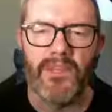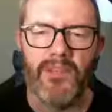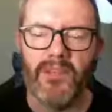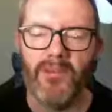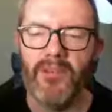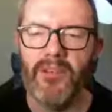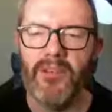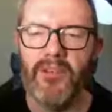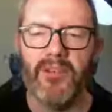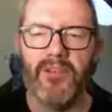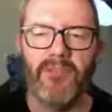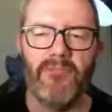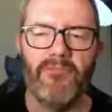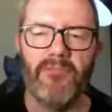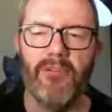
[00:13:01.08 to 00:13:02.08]
like when you get the
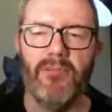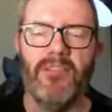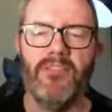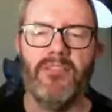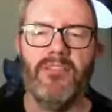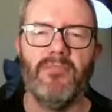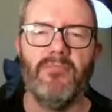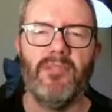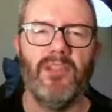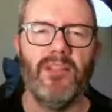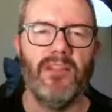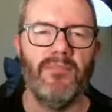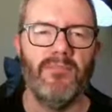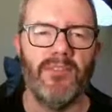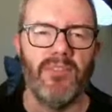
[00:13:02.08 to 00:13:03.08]
throw-ins
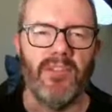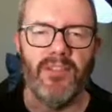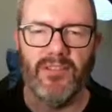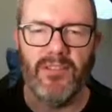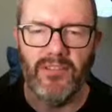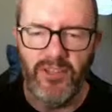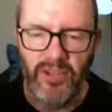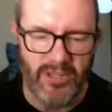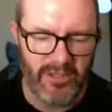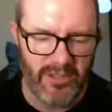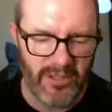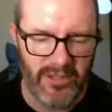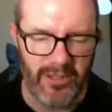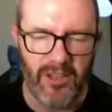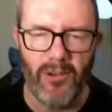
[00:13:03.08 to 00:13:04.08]
sometimes and you're
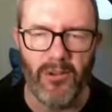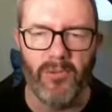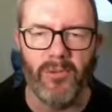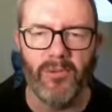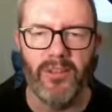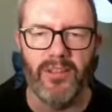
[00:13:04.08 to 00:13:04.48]
chasing a goal